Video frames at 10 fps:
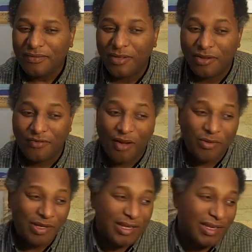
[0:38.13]
If I
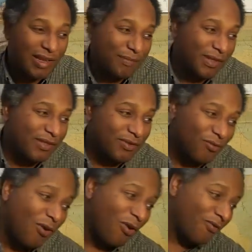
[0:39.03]
were leaning up against a
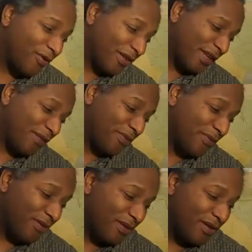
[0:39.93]
wall, for
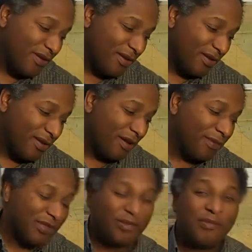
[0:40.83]
example,
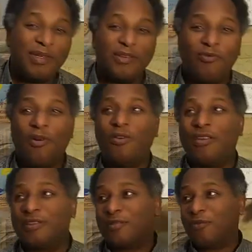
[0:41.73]
I'm assuming this wall
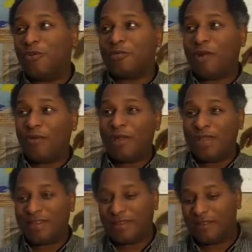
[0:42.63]
can support my
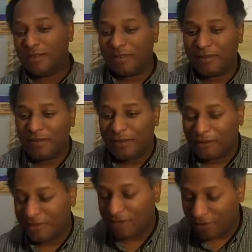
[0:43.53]
weight.
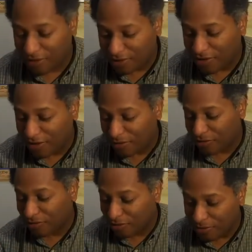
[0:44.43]
I'm sitting on this chair. I'm
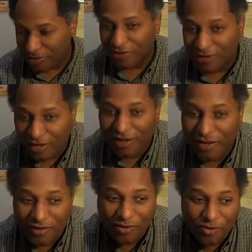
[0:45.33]
assuming this chair
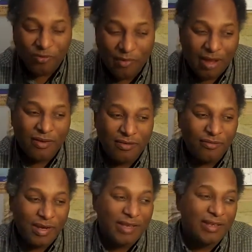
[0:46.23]
can hold my
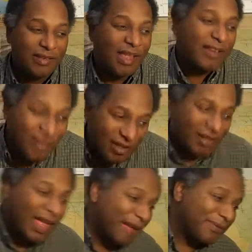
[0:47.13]
weight and not
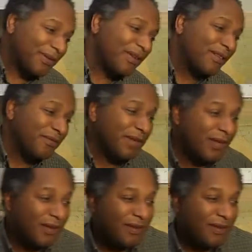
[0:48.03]
collapse under me.